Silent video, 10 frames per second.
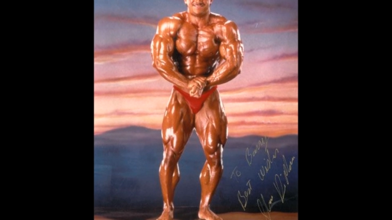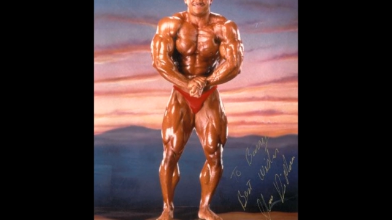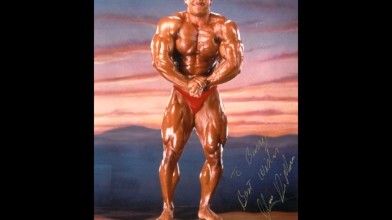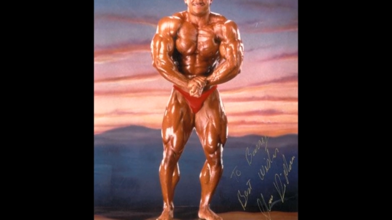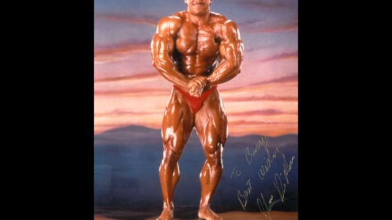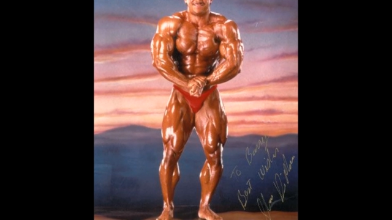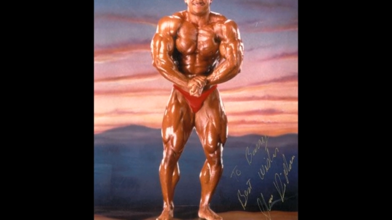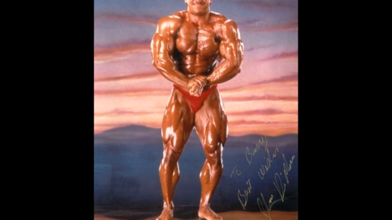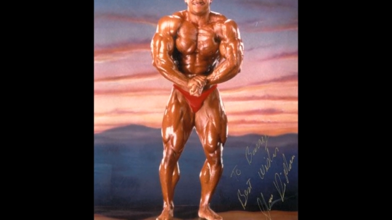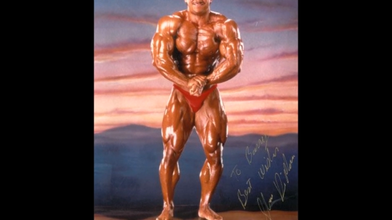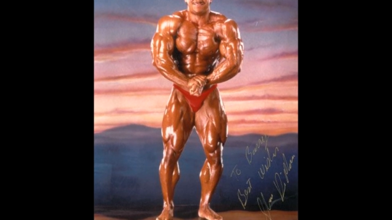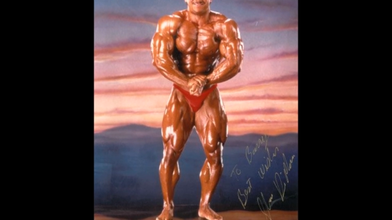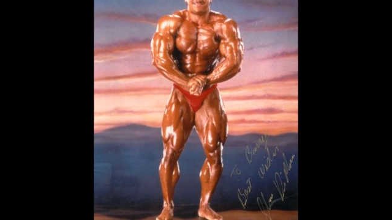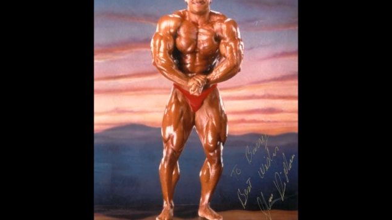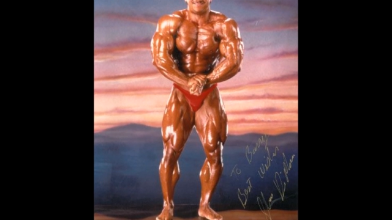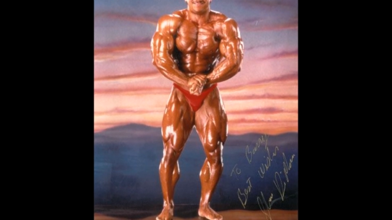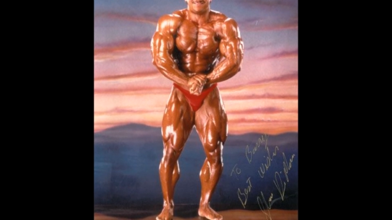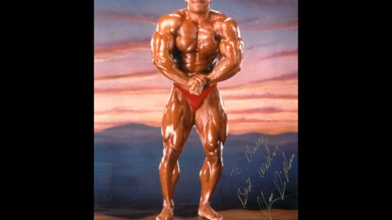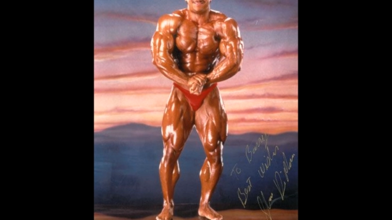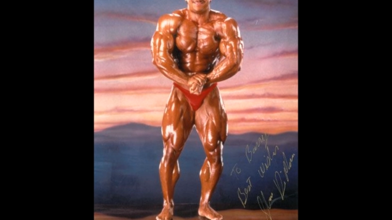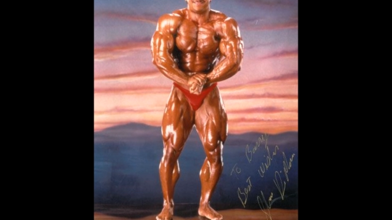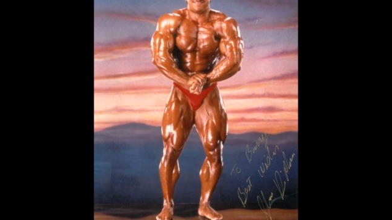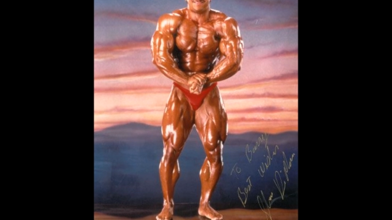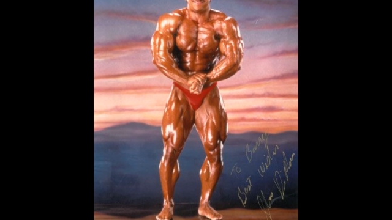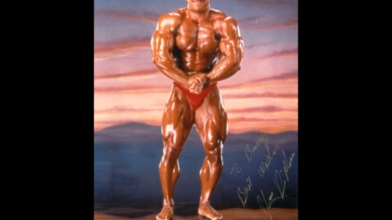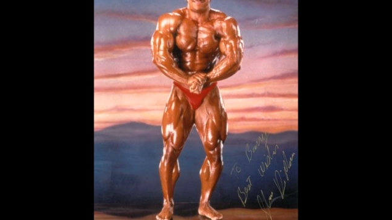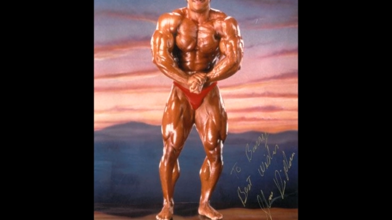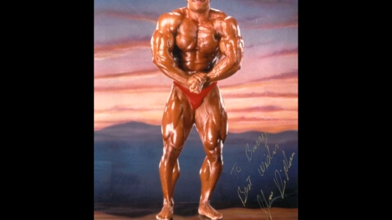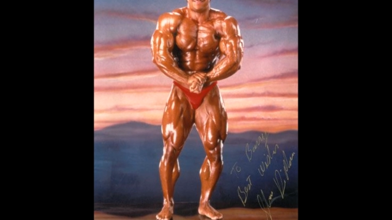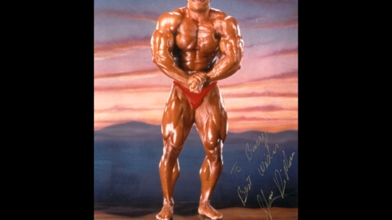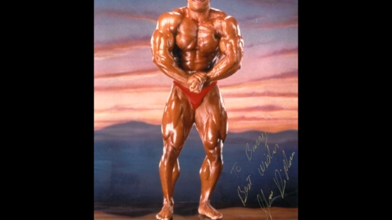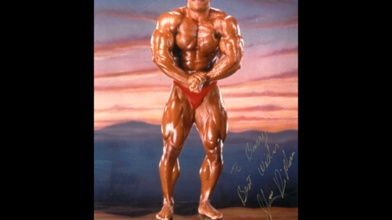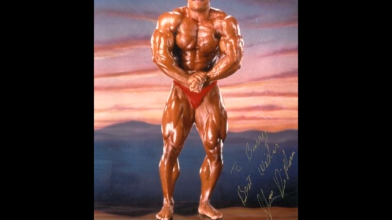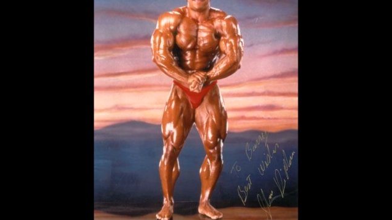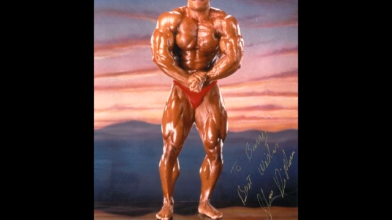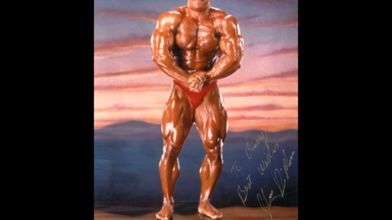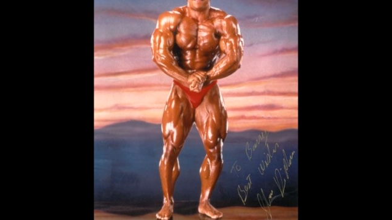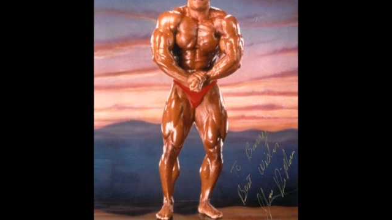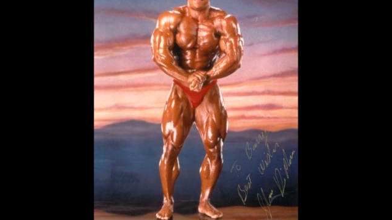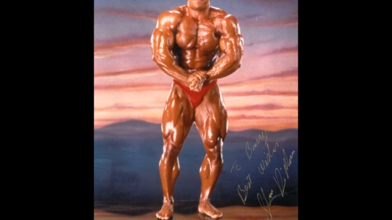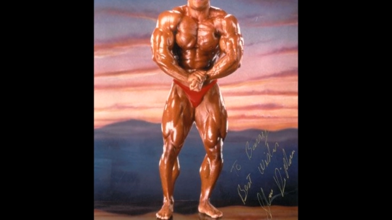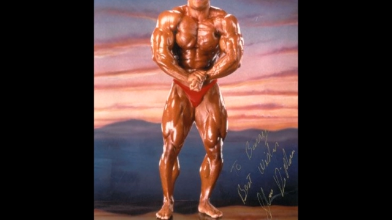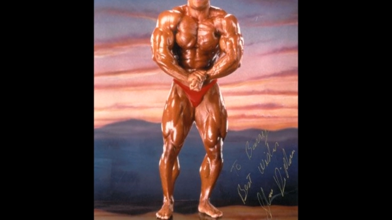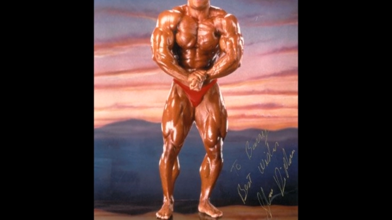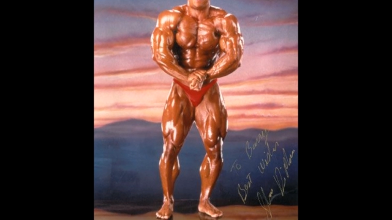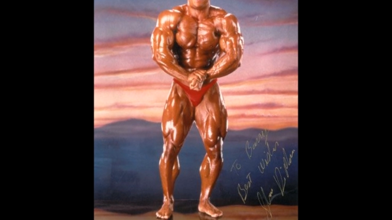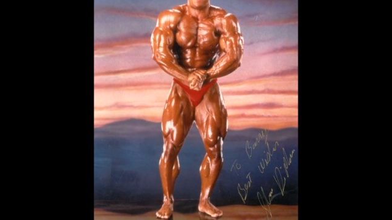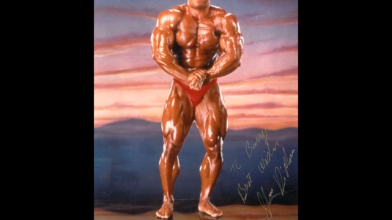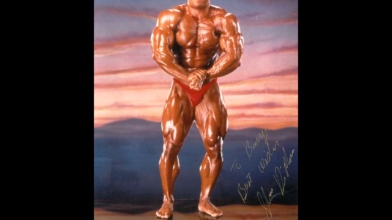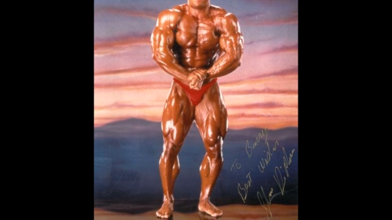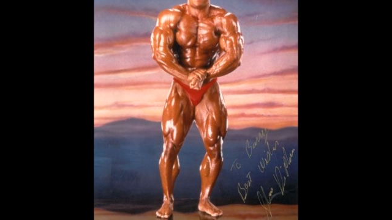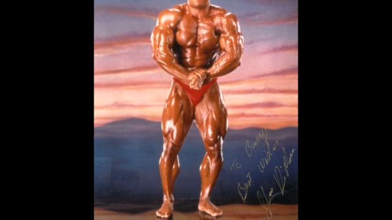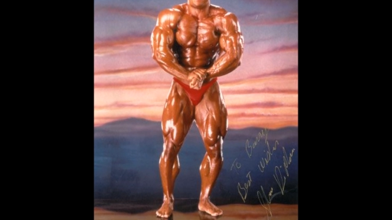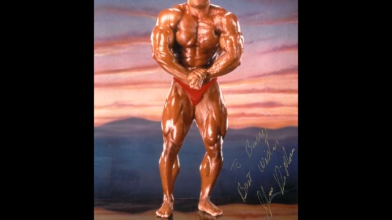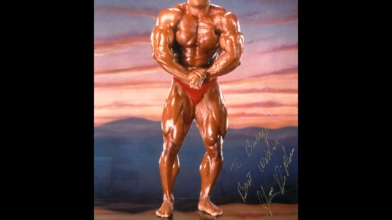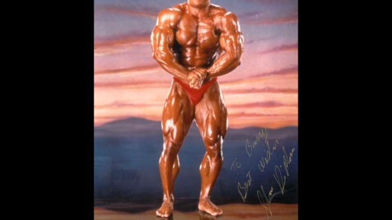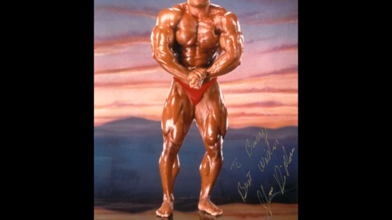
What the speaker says: Nobody's mouth can be seen.